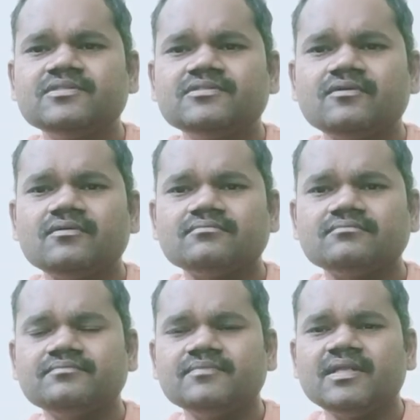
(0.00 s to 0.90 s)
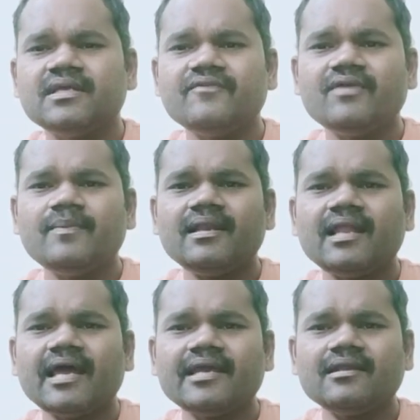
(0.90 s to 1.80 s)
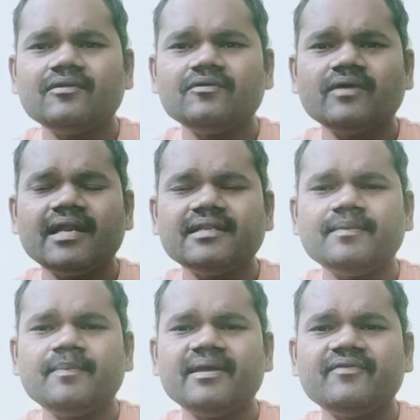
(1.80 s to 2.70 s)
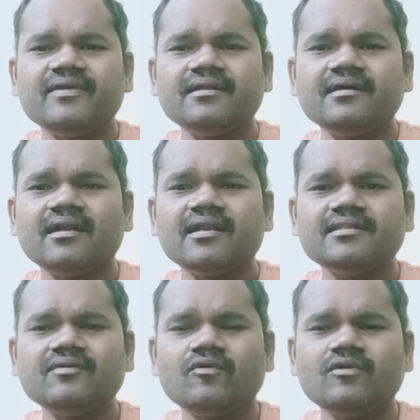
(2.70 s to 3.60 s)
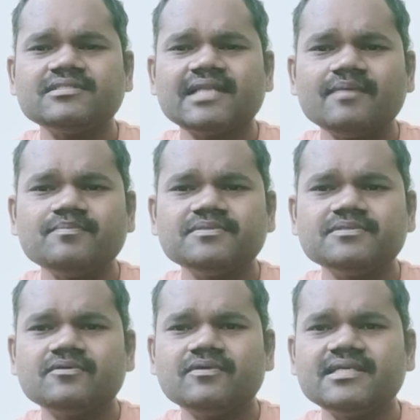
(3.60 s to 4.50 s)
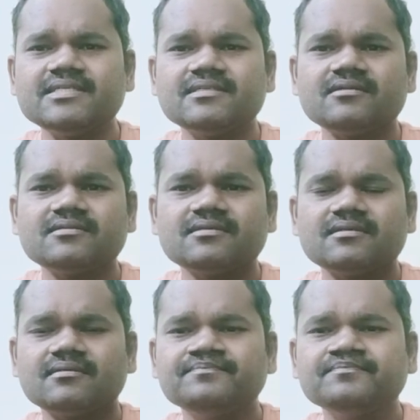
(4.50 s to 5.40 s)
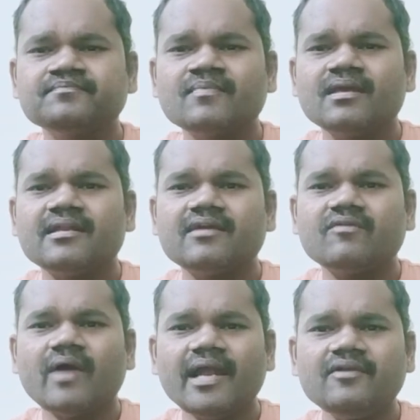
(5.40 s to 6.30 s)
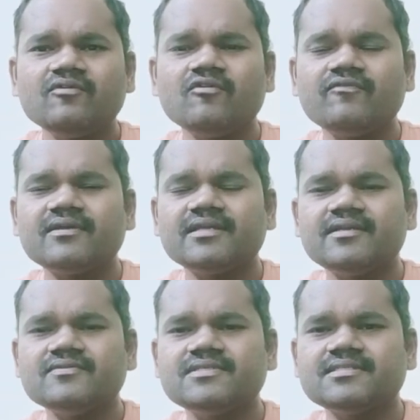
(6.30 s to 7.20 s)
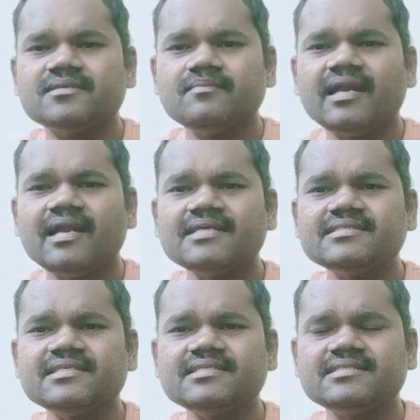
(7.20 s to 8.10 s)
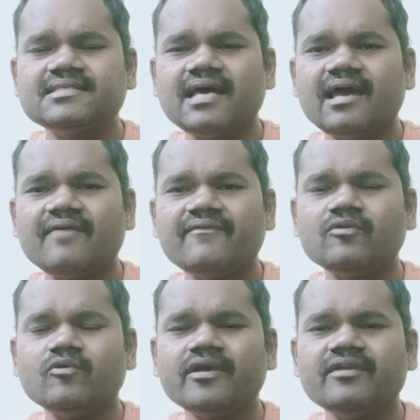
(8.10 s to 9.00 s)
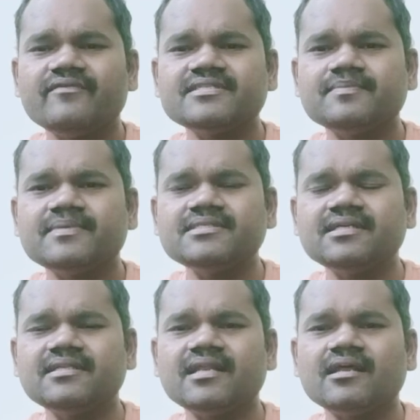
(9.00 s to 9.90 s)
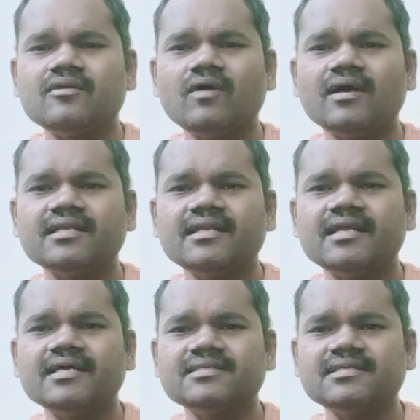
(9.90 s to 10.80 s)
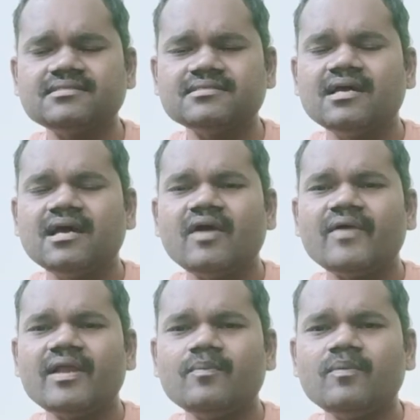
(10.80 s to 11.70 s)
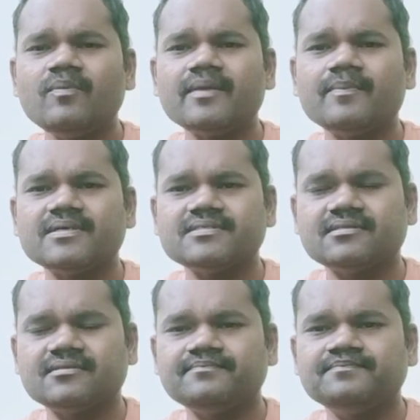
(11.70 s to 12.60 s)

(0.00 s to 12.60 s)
So he will be likely to get the benefit under the old slab, so he is not required to go for the new system unless he is having no investments and there are no other deductions available for a person.